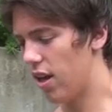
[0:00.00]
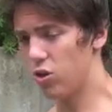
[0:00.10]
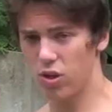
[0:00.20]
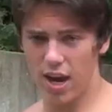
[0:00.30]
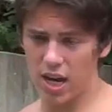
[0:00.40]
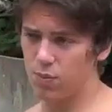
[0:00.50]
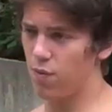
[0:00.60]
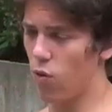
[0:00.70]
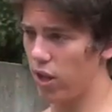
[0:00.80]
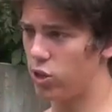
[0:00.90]
And so, guys,
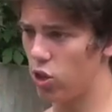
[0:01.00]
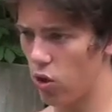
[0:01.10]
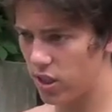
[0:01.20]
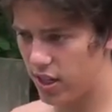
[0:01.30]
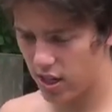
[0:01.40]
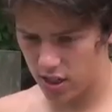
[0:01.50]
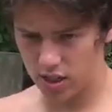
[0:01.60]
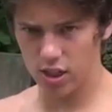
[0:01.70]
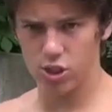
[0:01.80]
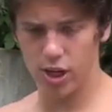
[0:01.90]
before I let you go,
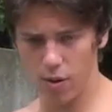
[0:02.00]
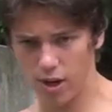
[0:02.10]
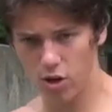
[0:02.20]
let's let's check out my